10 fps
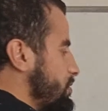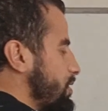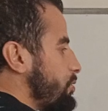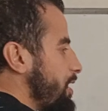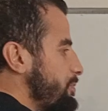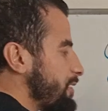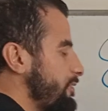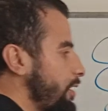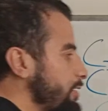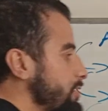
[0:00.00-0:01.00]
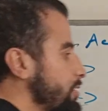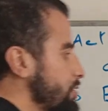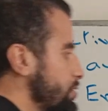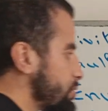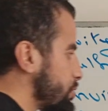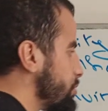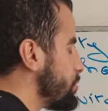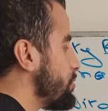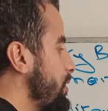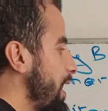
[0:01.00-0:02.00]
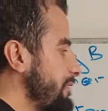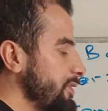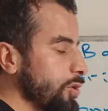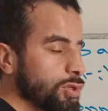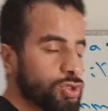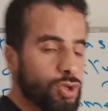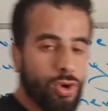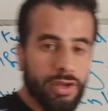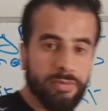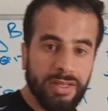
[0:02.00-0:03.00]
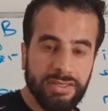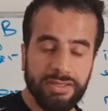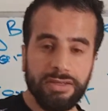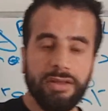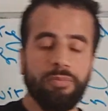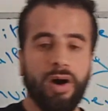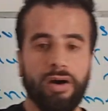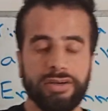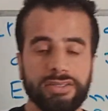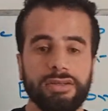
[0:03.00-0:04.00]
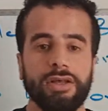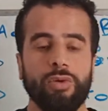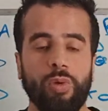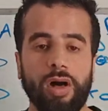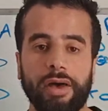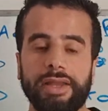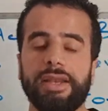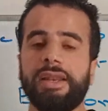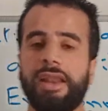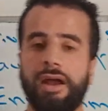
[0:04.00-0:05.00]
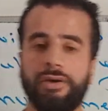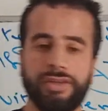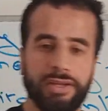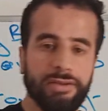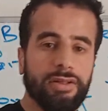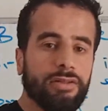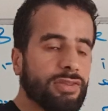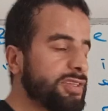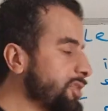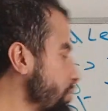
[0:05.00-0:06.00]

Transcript: So they prefer to have an enjoyment part while learning. This